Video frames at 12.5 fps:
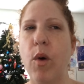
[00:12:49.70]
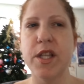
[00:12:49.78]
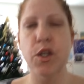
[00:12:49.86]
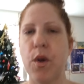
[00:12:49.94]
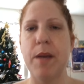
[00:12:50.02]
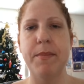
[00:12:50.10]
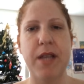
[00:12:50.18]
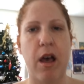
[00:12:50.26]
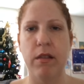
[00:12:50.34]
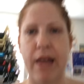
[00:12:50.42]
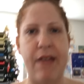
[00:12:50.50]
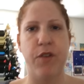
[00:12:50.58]
screams
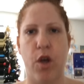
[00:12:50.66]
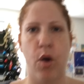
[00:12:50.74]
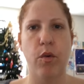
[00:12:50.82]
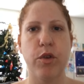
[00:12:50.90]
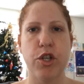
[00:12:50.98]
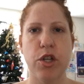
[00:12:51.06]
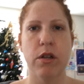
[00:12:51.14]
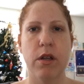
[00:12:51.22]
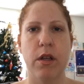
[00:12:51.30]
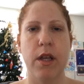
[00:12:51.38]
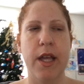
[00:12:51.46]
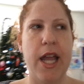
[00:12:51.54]
out life coach
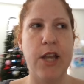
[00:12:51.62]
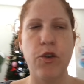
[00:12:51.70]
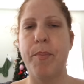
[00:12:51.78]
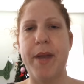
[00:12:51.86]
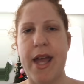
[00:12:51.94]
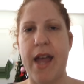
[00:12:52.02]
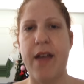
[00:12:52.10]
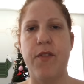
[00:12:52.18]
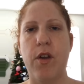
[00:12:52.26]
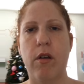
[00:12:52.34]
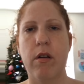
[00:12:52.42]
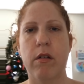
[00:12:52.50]
in your
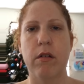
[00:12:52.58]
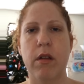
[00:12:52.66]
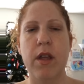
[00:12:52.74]
behavior,